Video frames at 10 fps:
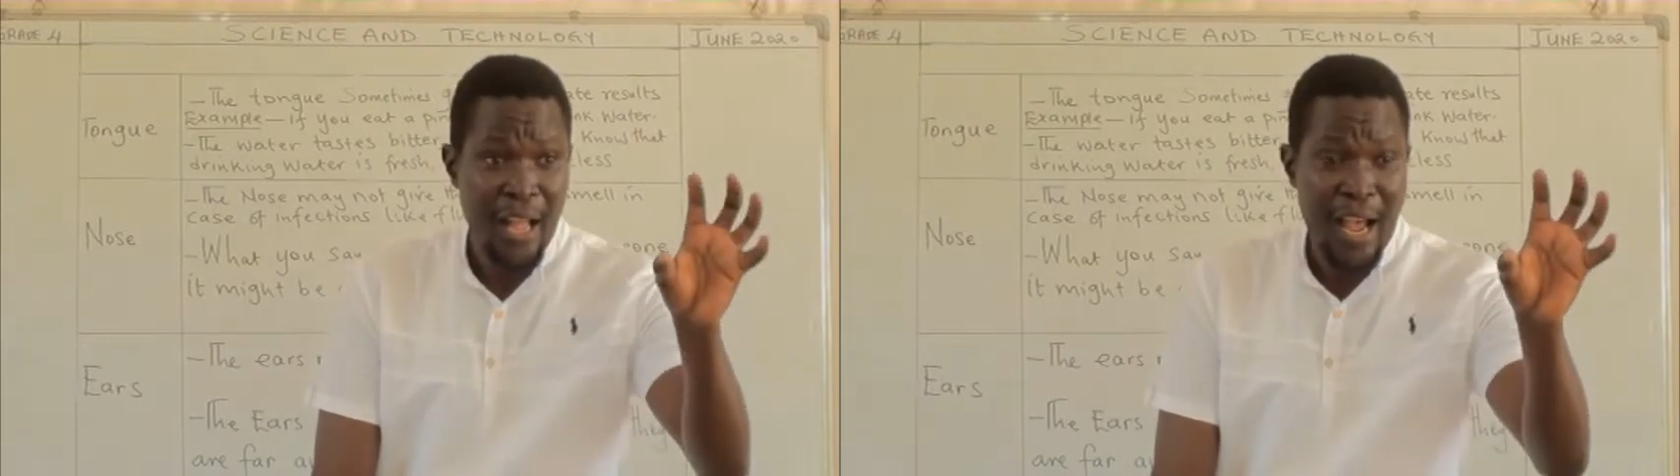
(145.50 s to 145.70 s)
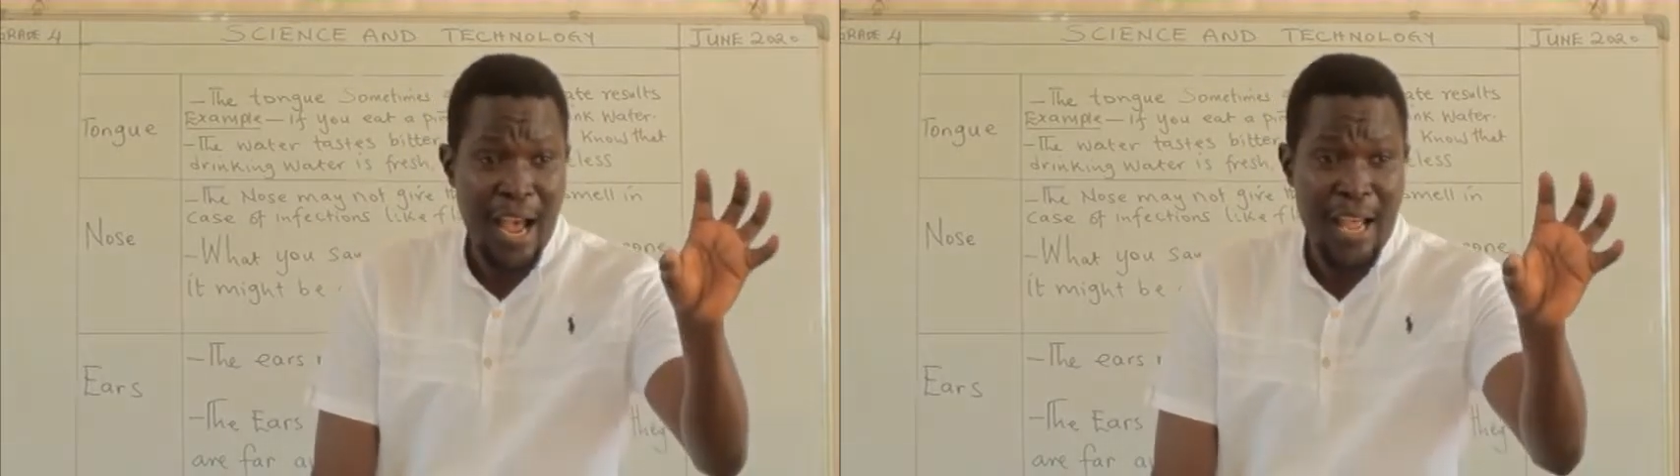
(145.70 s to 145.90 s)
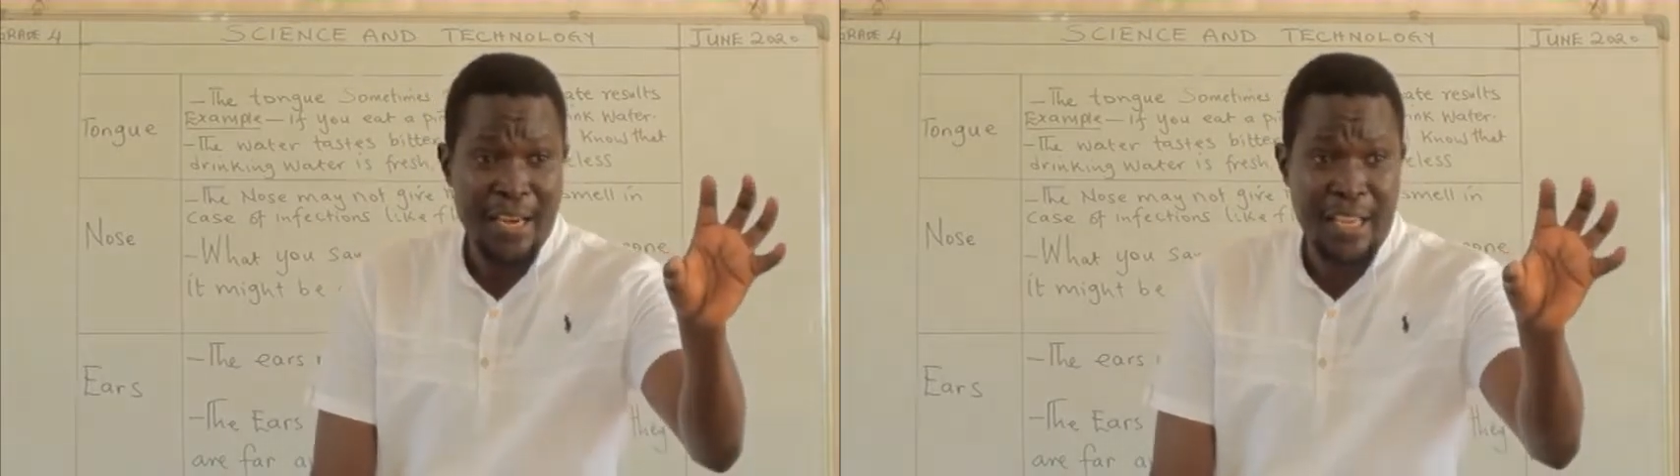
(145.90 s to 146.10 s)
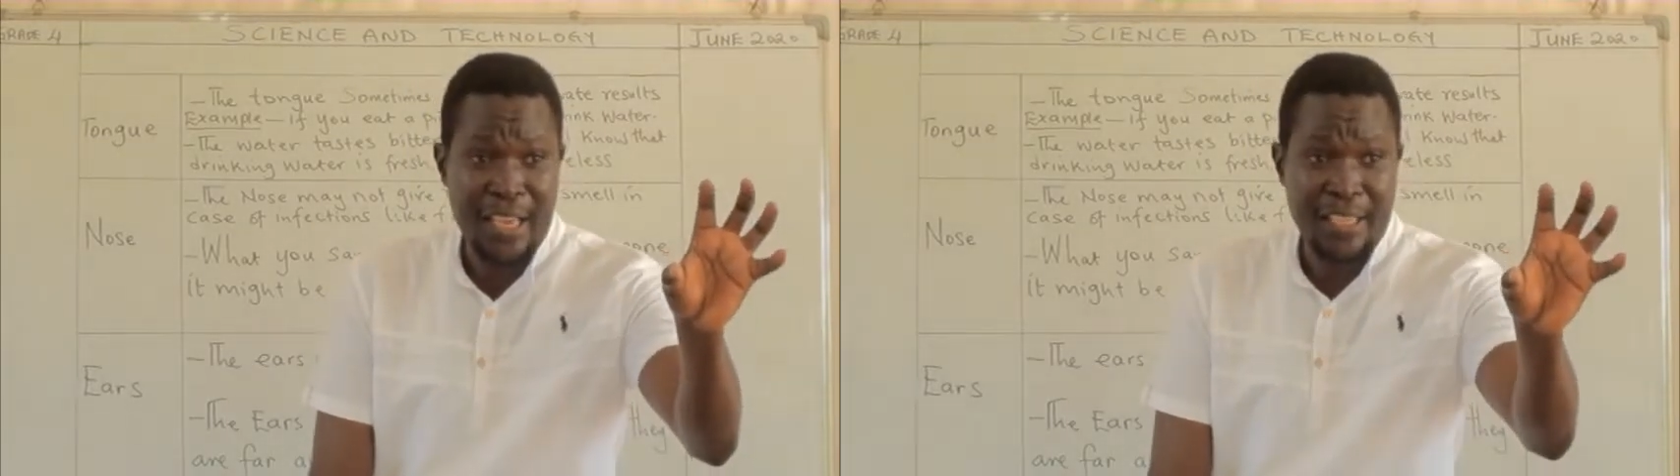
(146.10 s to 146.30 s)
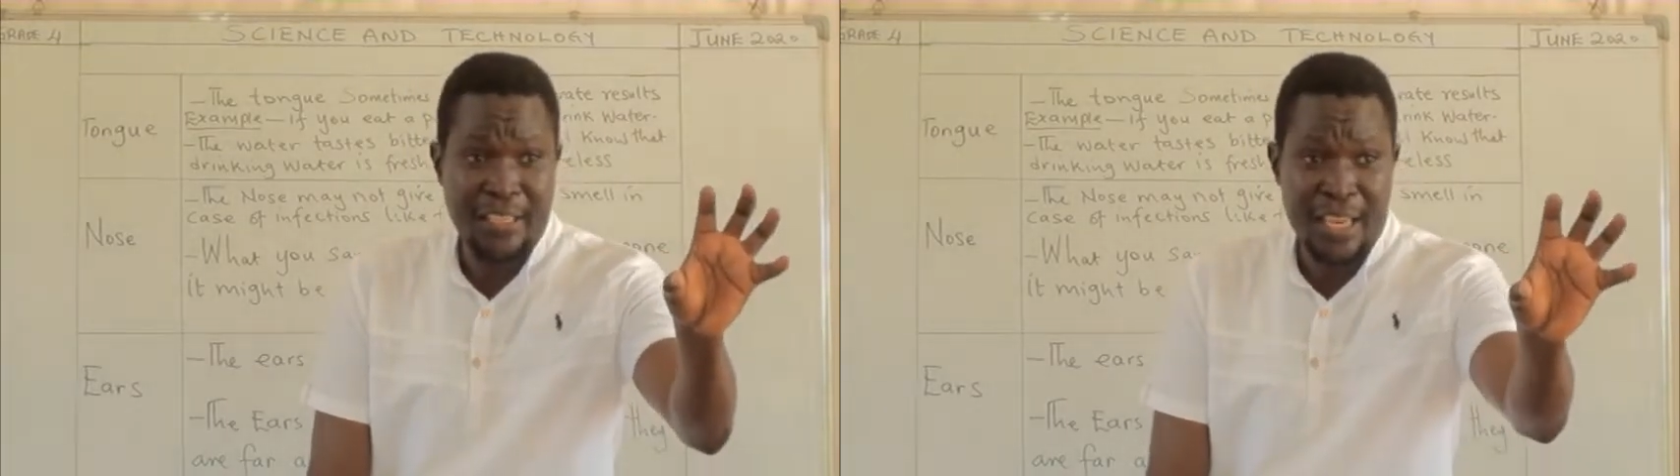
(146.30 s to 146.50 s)
an
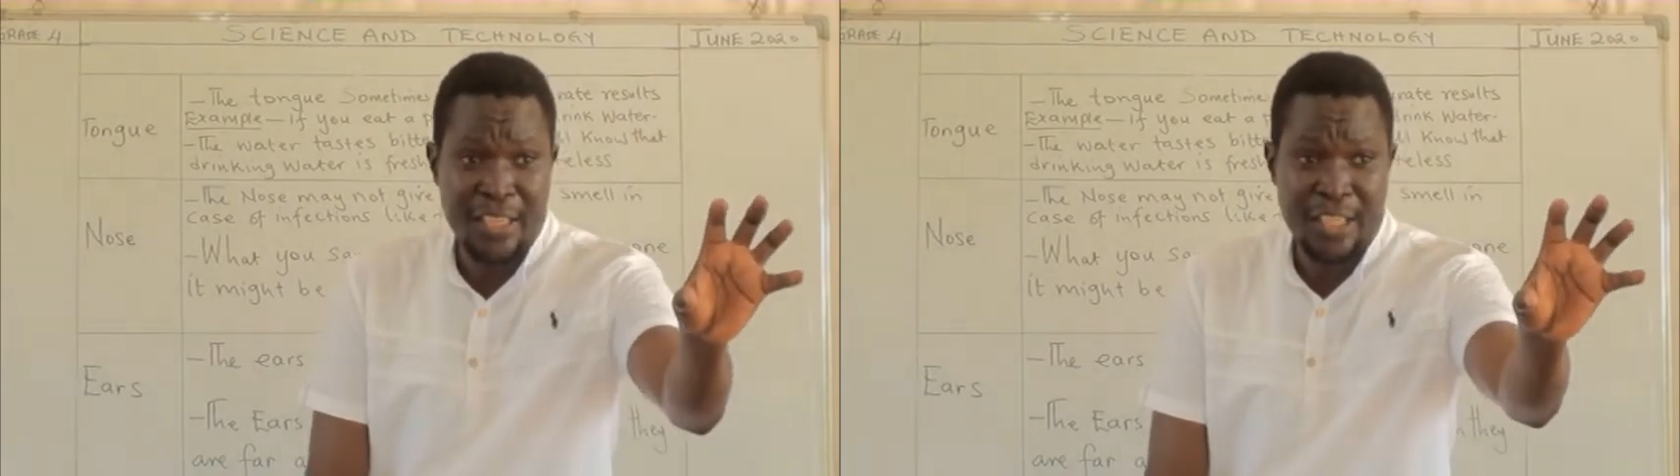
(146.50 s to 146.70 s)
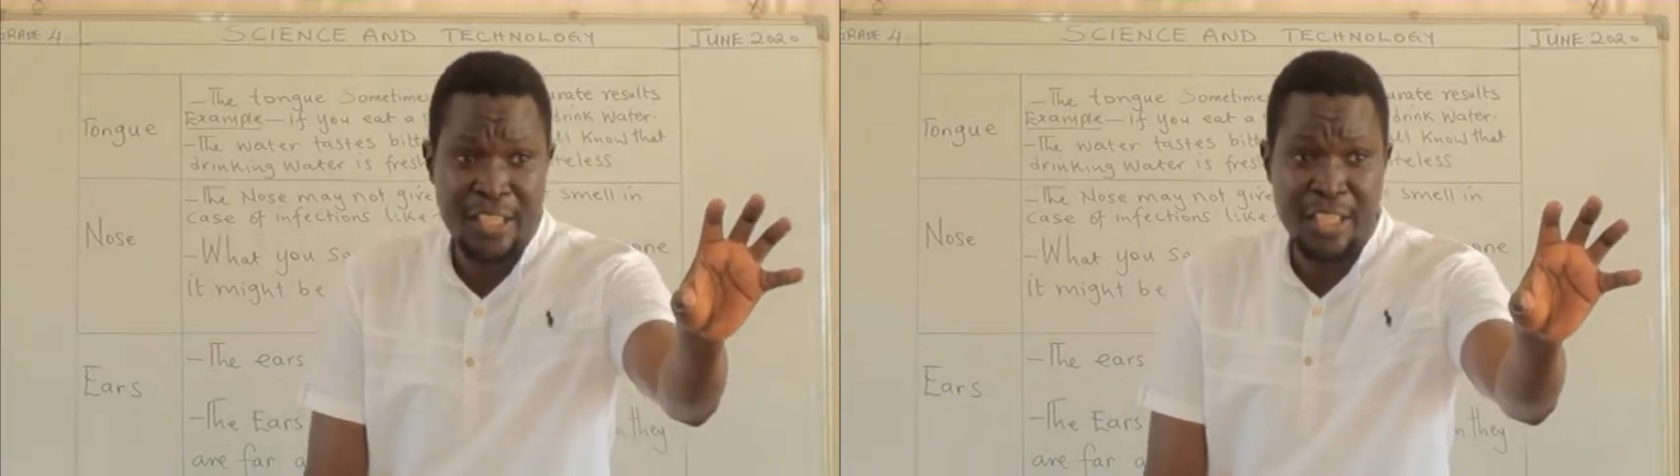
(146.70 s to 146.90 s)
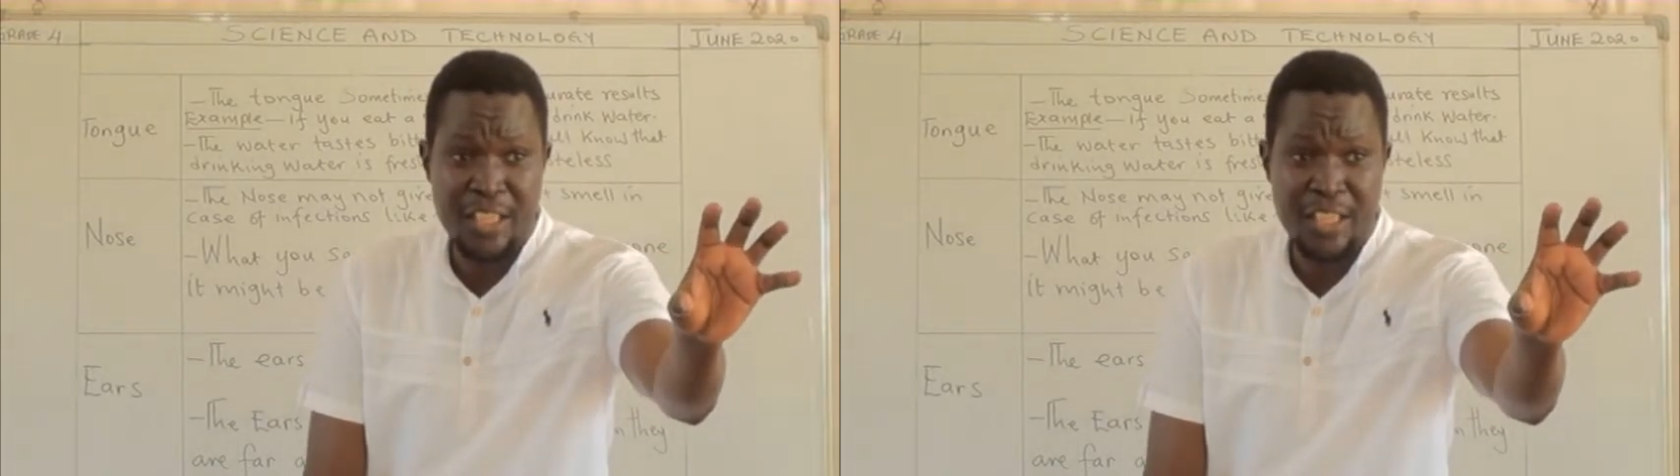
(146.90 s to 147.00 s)
exact